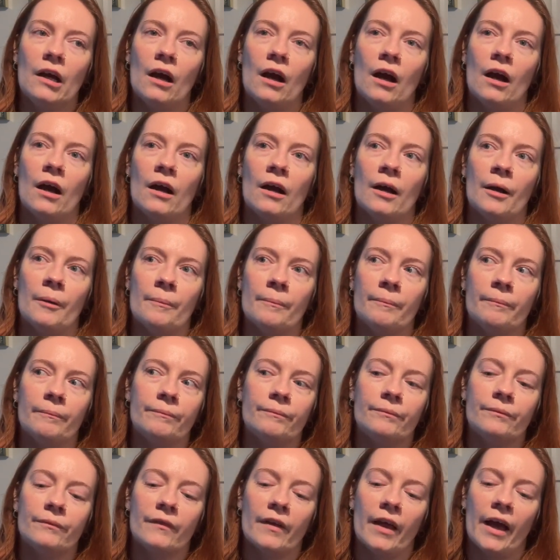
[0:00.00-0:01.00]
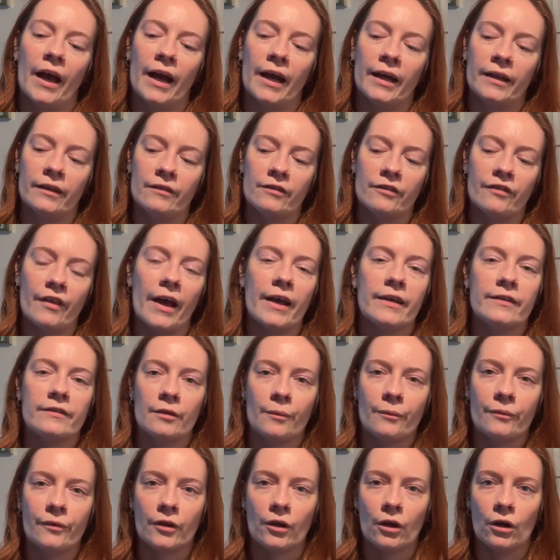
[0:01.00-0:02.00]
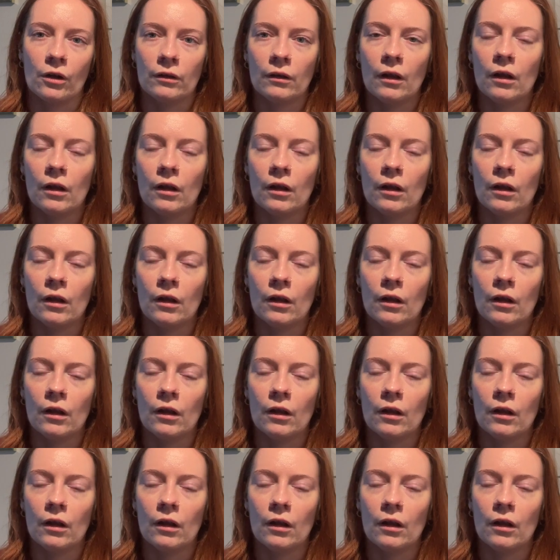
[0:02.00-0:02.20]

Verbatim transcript: Um, and that is something I'll,